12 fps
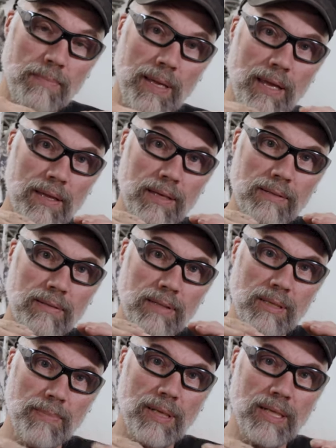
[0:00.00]
be able to,
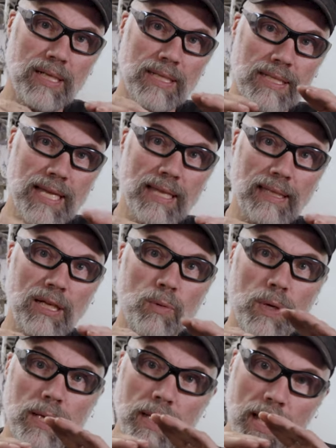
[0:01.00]
the ability to stay
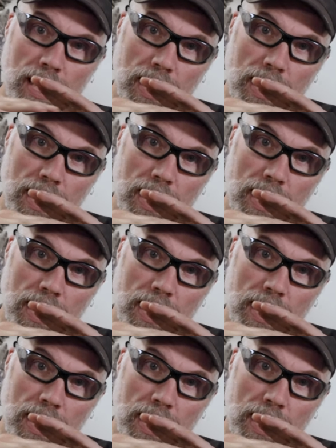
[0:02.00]
liquid